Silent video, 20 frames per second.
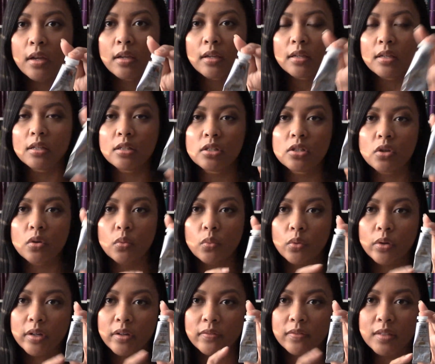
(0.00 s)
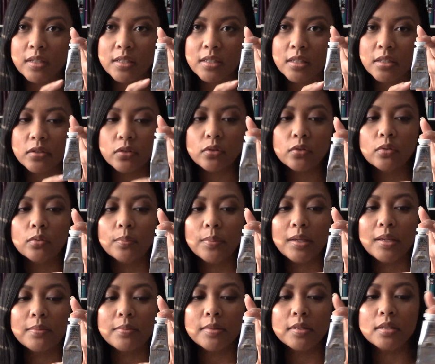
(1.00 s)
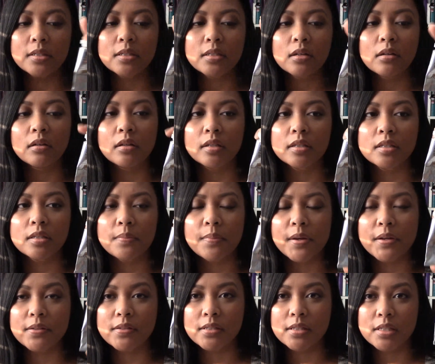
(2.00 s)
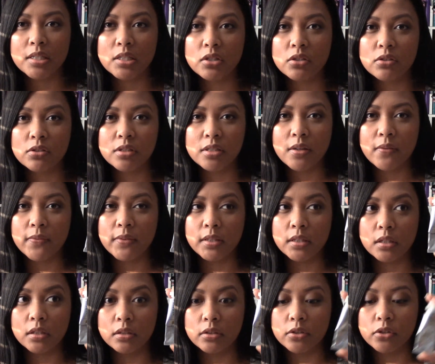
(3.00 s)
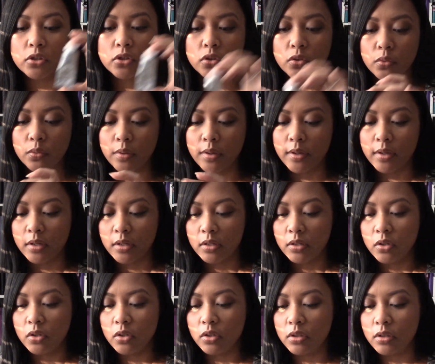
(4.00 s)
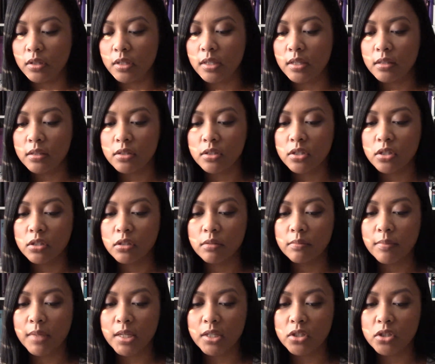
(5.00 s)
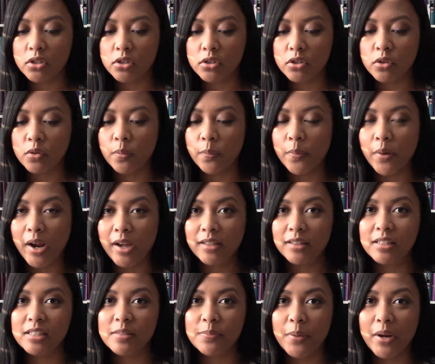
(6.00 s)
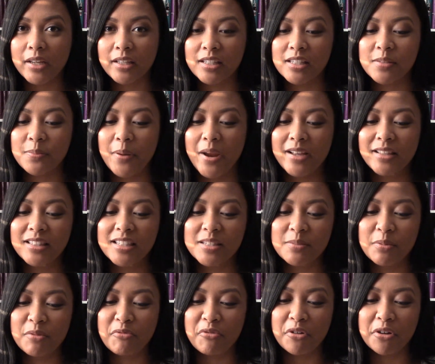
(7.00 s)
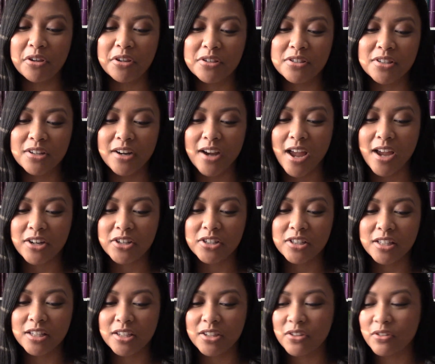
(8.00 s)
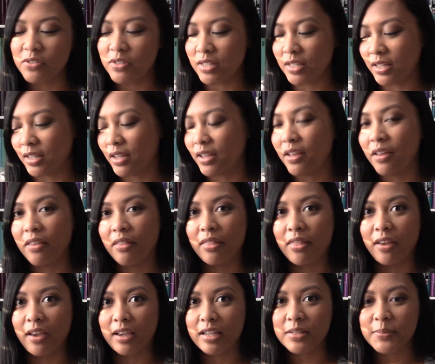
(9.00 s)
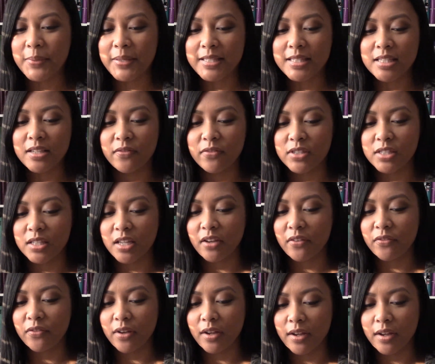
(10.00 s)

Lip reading: Each one of these little babies costs about $6 or $7. So you need to make sure you practice before you start actually using the expensive stuff.